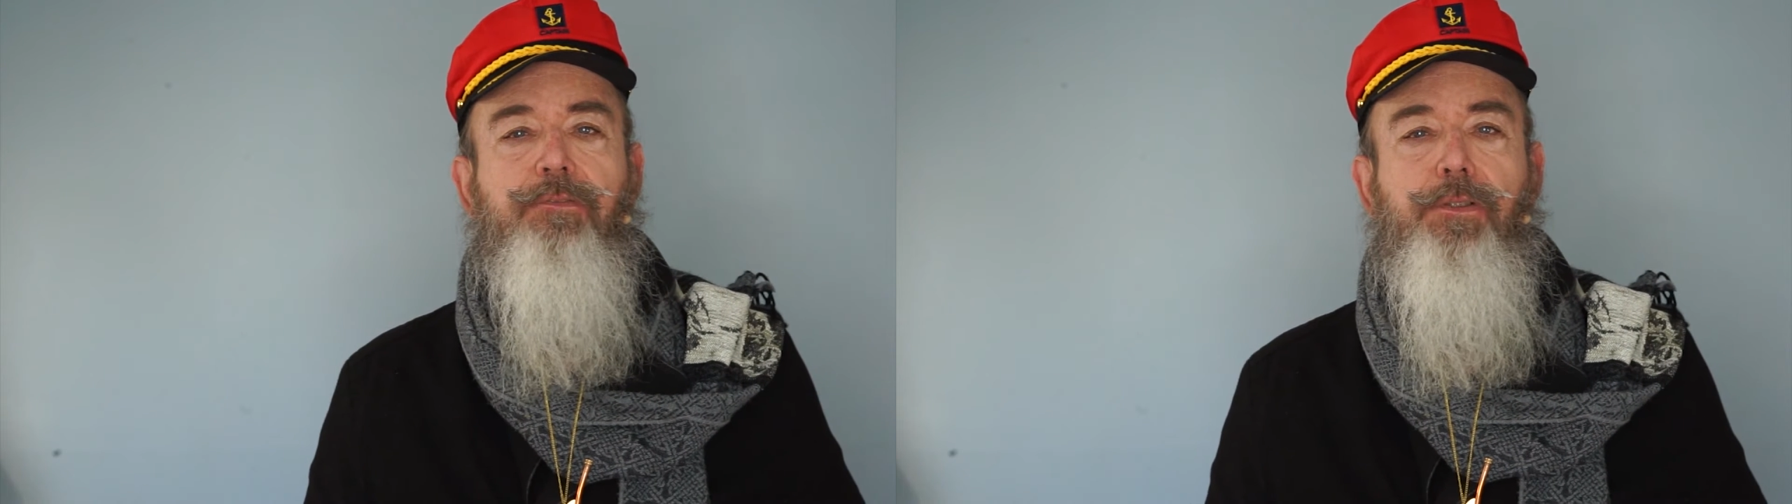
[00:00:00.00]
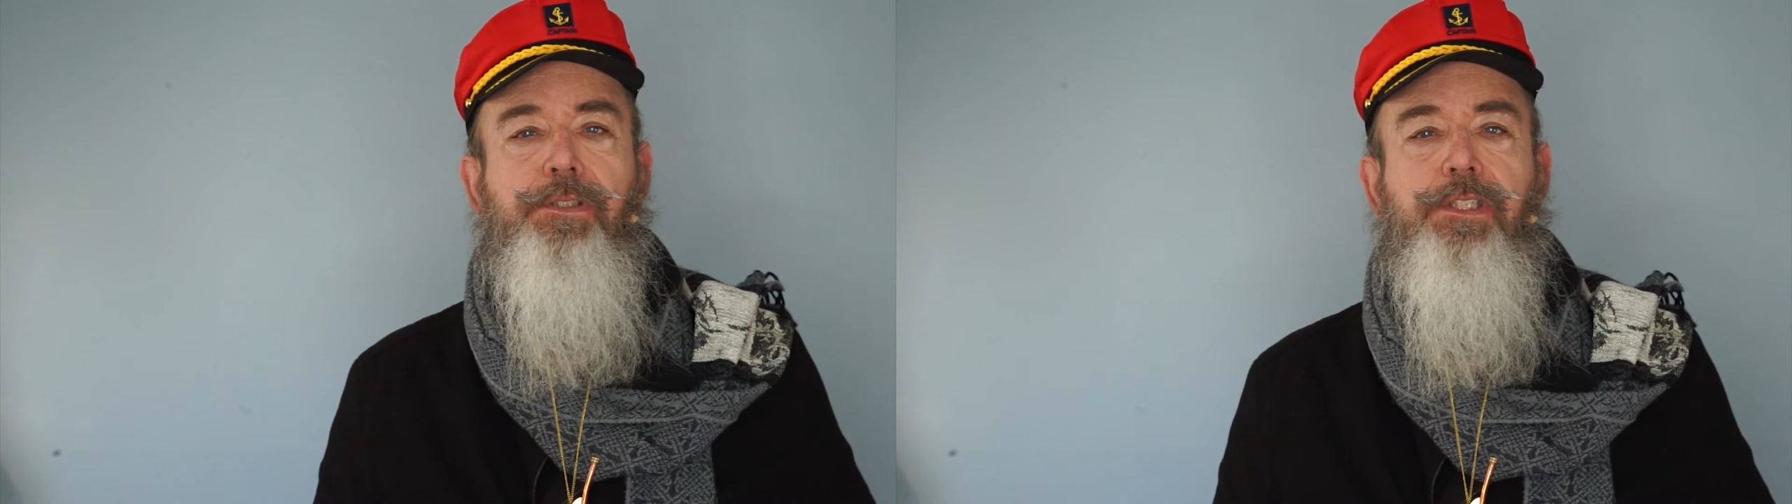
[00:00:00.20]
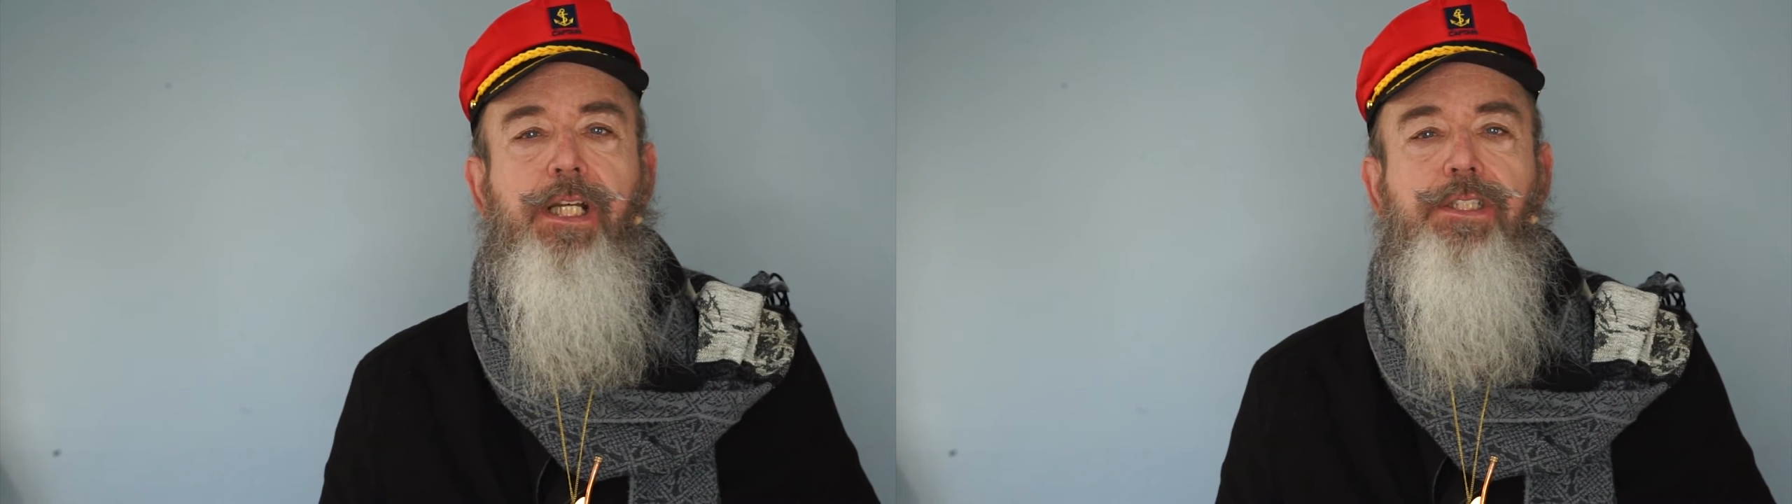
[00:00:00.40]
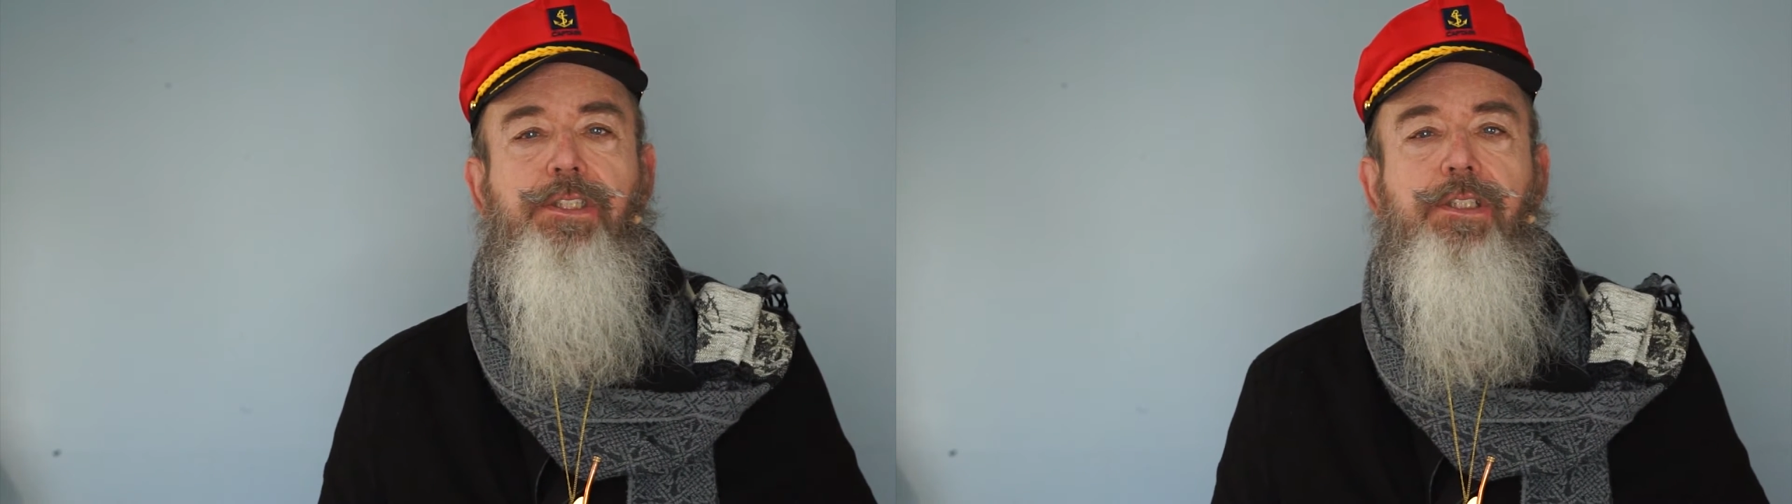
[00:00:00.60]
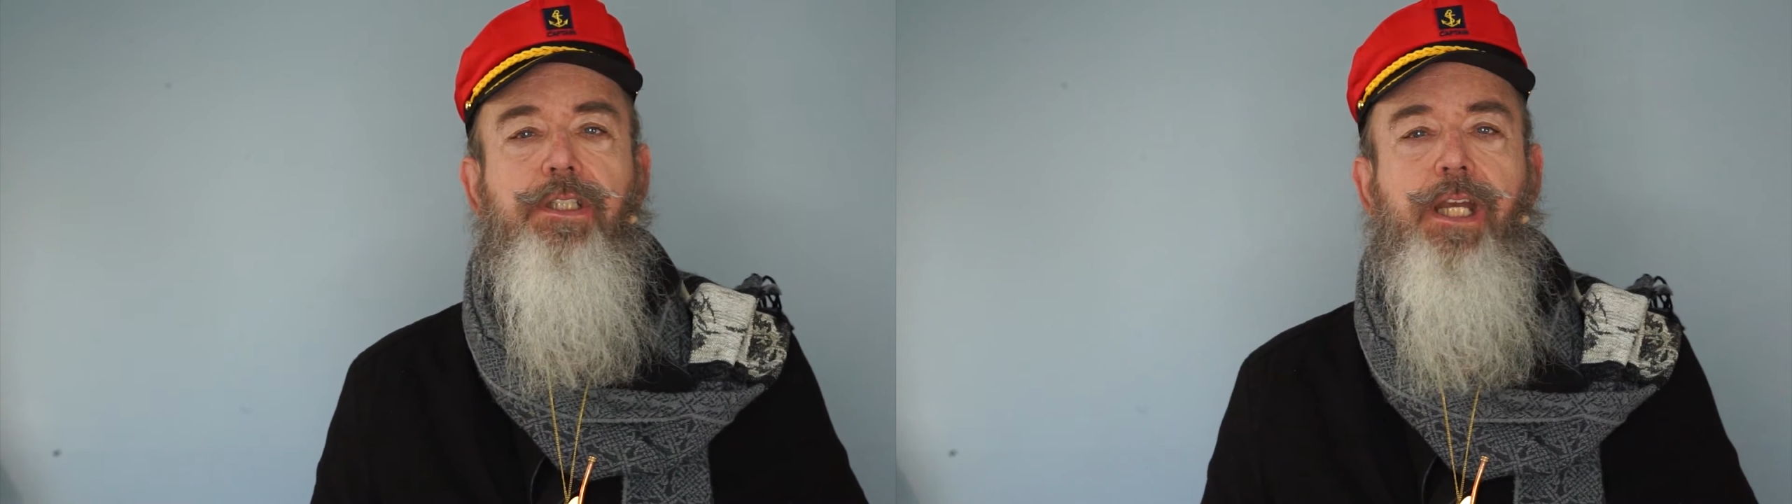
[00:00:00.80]
full size
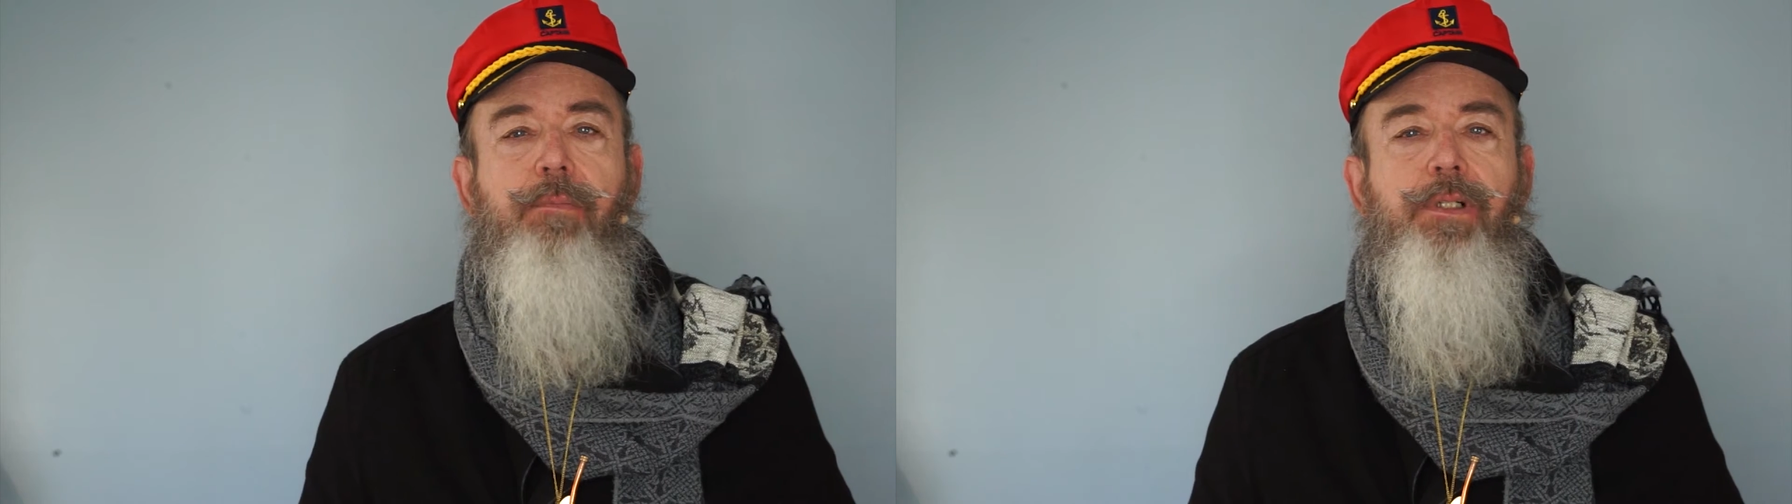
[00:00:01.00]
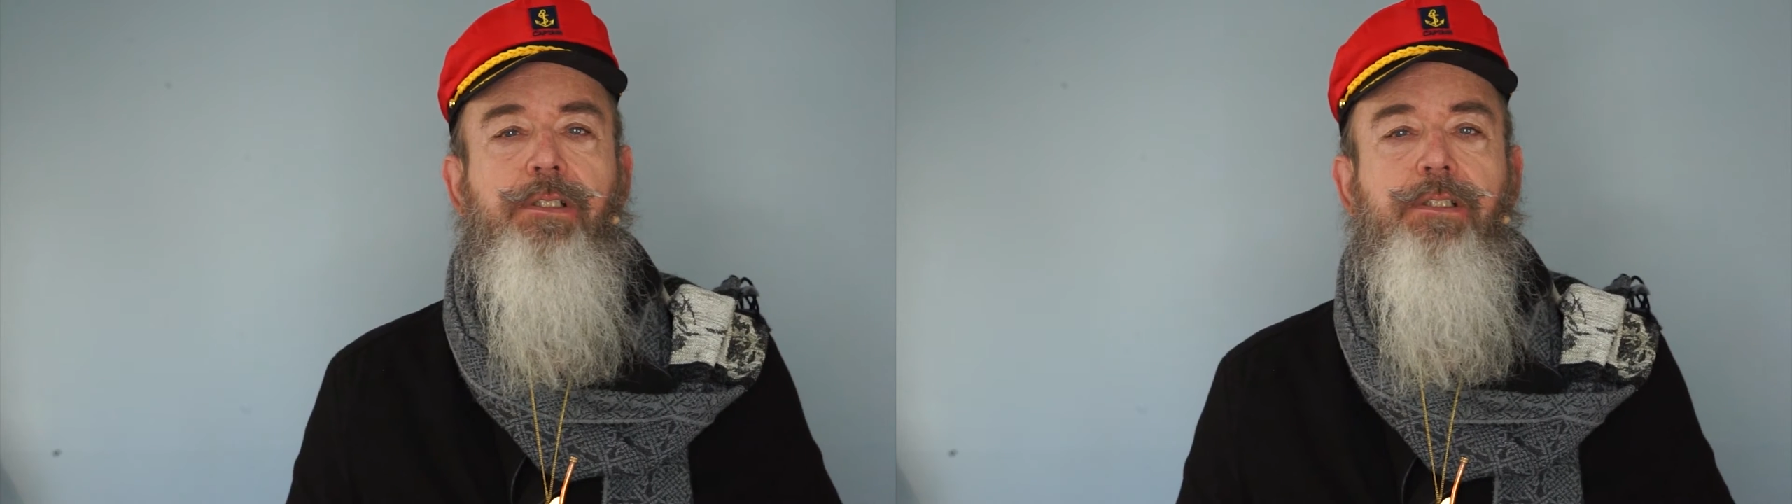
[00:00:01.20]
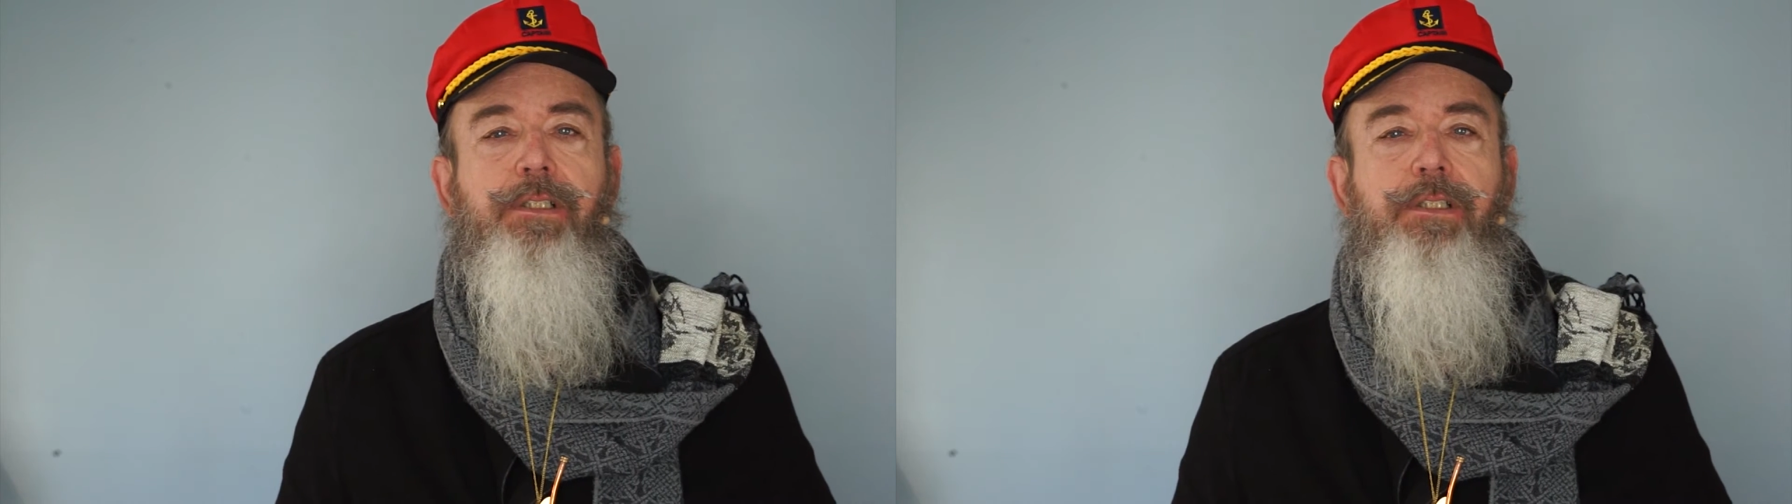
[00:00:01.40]
to your camera.